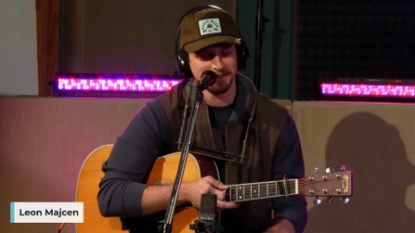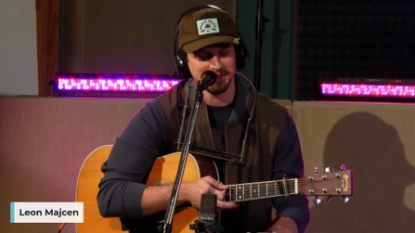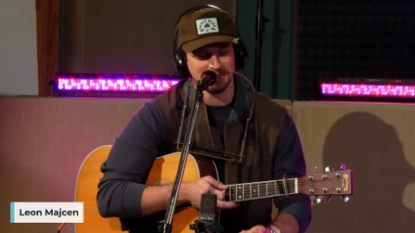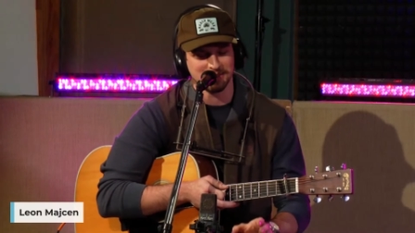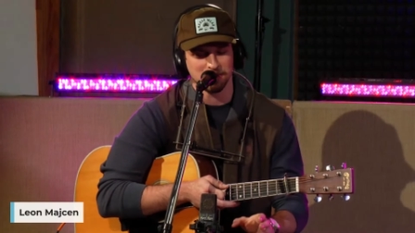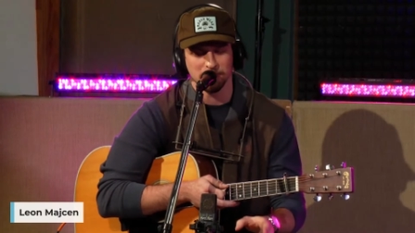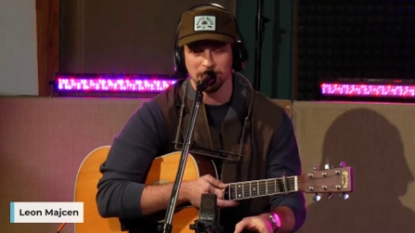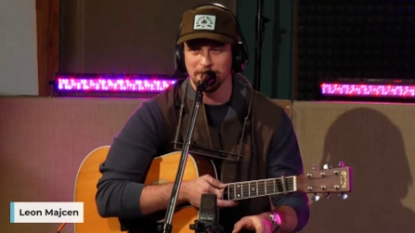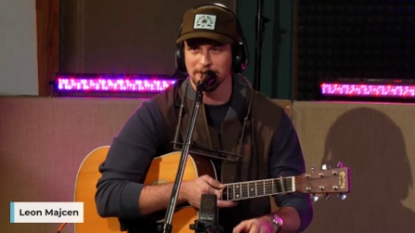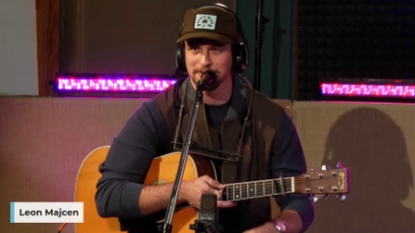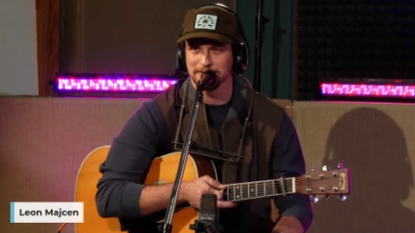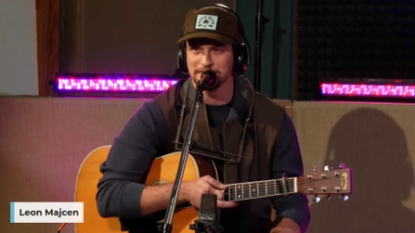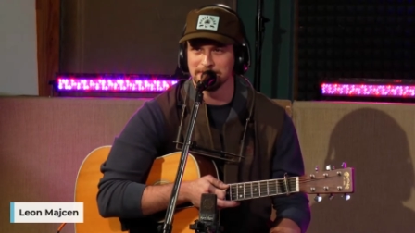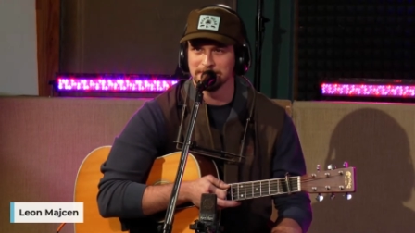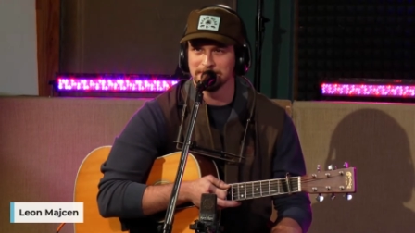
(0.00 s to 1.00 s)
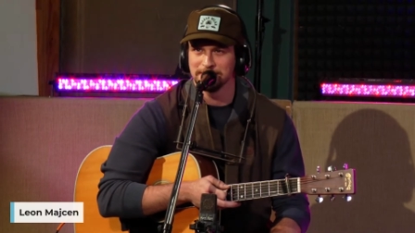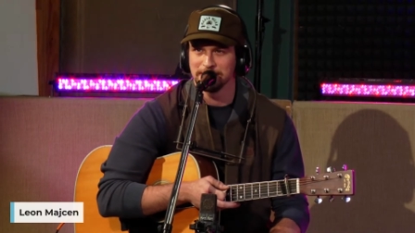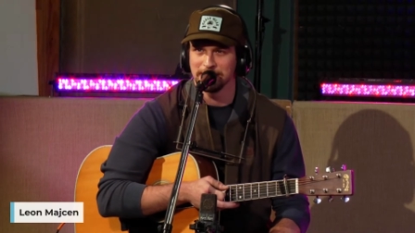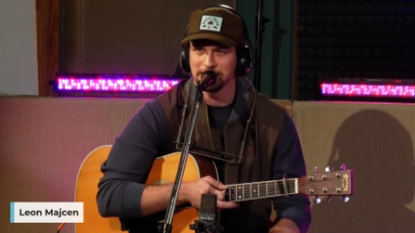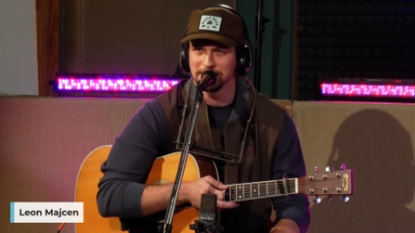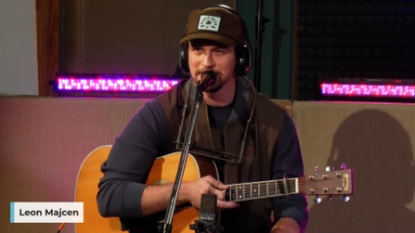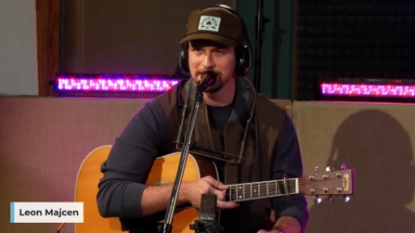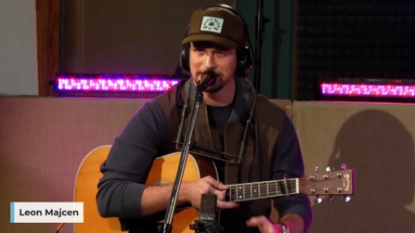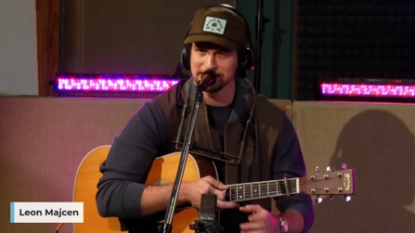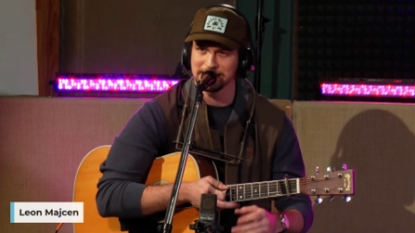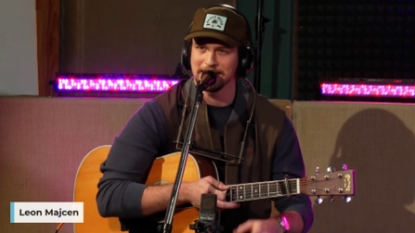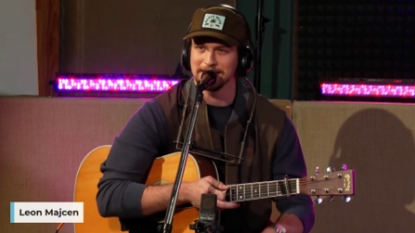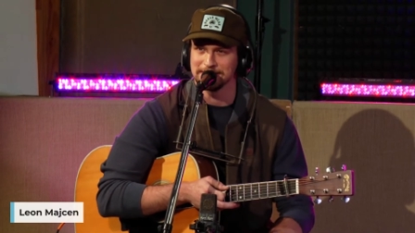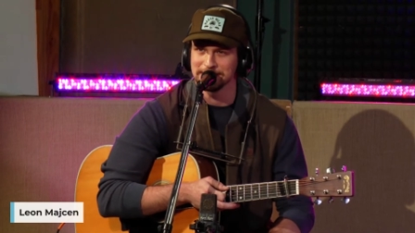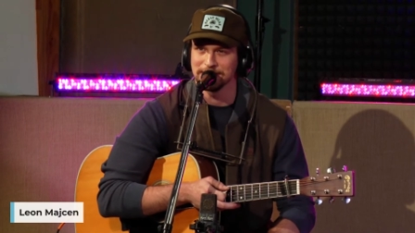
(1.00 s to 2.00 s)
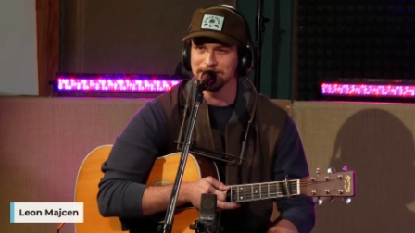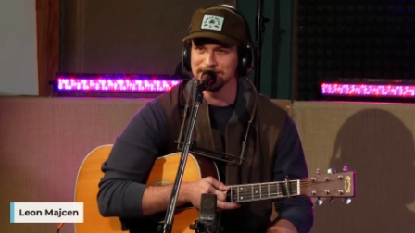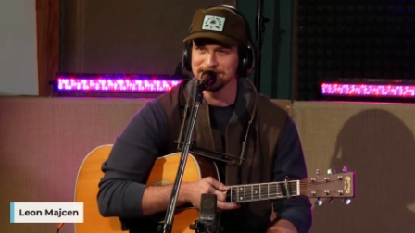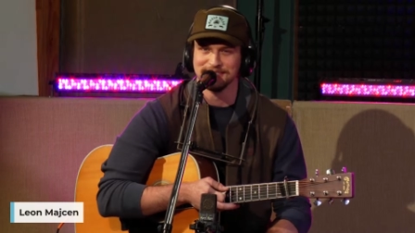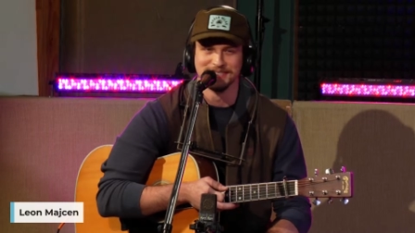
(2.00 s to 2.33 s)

I like the waltz. And I like sad songs.